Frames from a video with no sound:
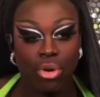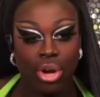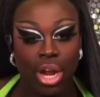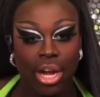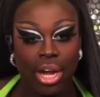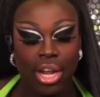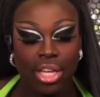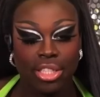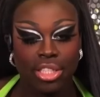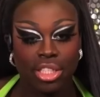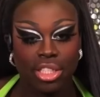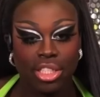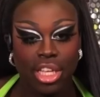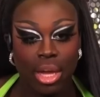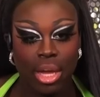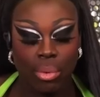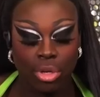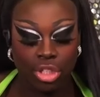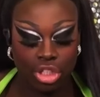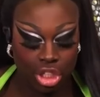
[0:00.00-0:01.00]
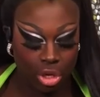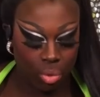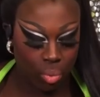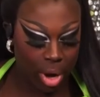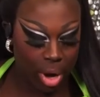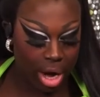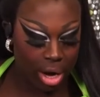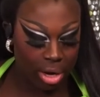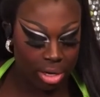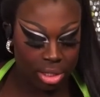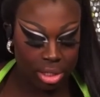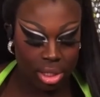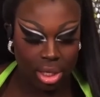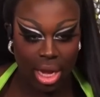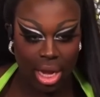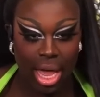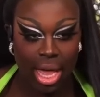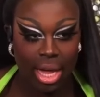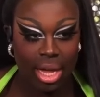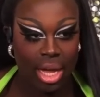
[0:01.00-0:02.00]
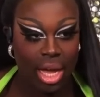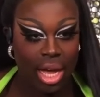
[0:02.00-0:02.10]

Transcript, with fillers: Monet does this thing where she wears like uh,